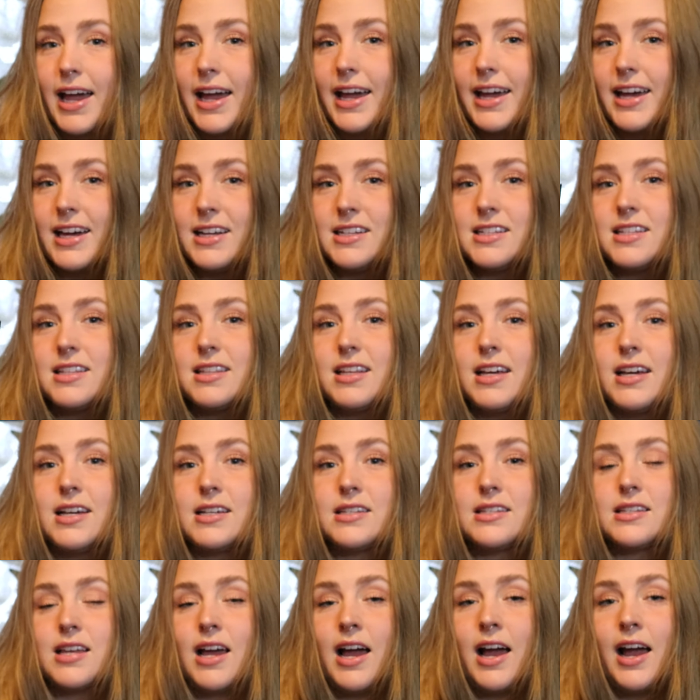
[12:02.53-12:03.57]
And
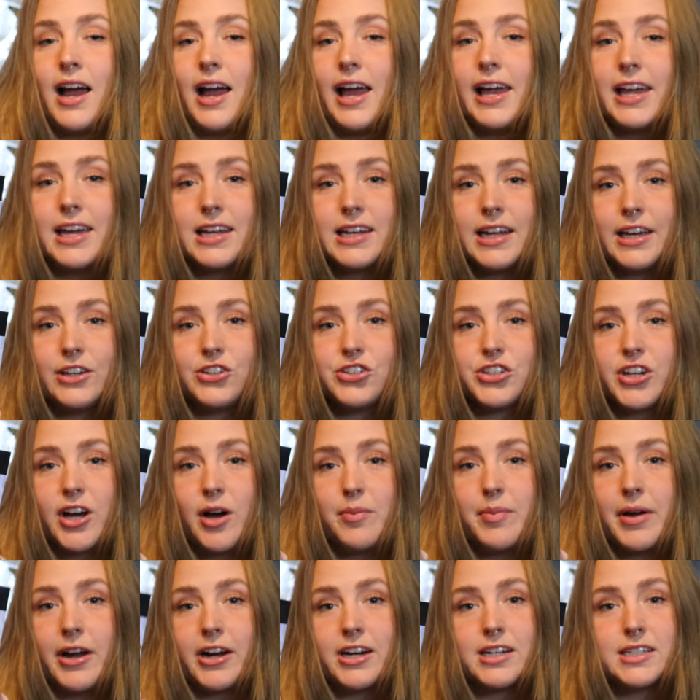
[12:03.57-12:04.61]
this
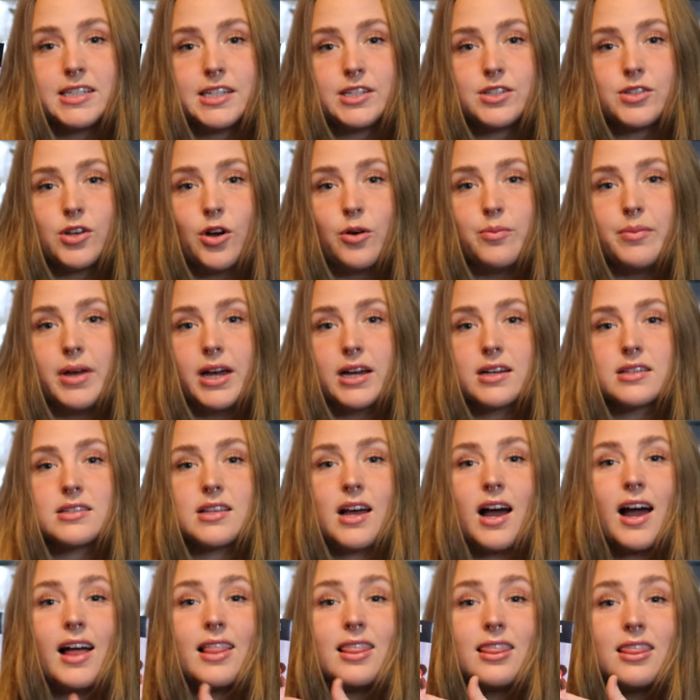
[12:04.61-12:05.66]
Echinacea Paradiso mix.
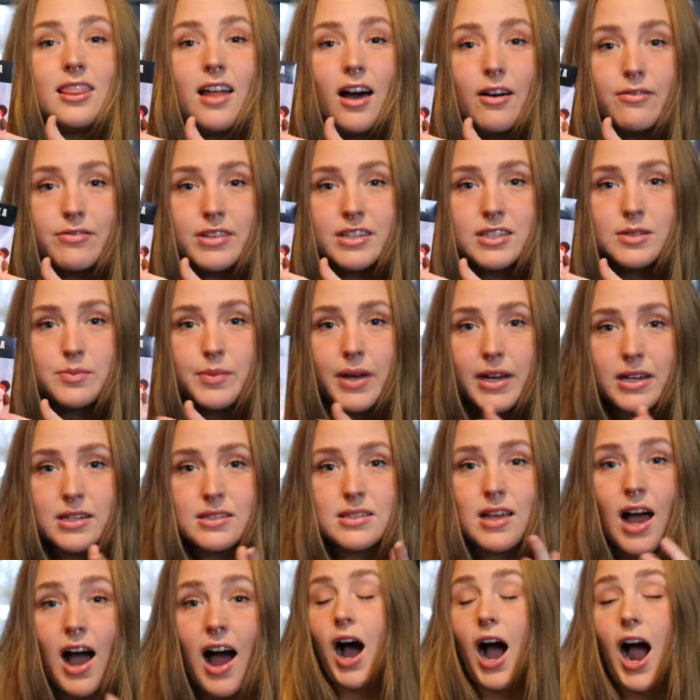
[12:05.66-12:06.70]
I love this mix.